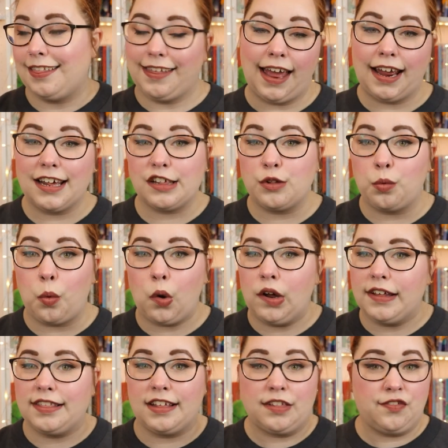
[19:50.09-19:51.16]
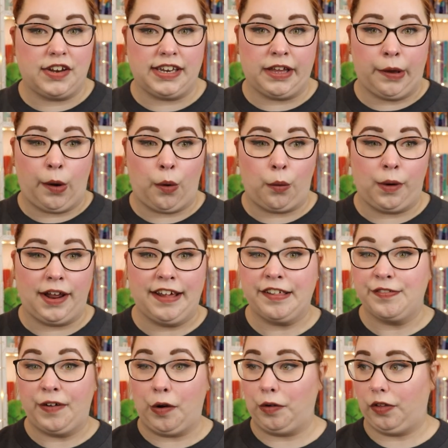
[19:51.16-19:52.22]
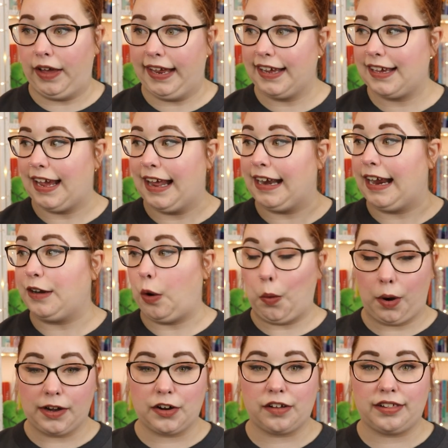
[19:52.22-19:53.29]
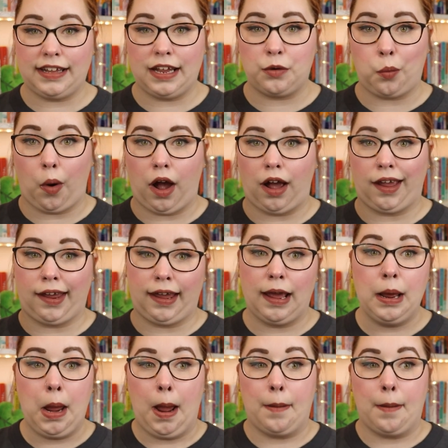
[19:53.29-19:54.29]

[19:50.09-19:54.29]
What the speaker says: That is what this video has felt like, and I don't understand why,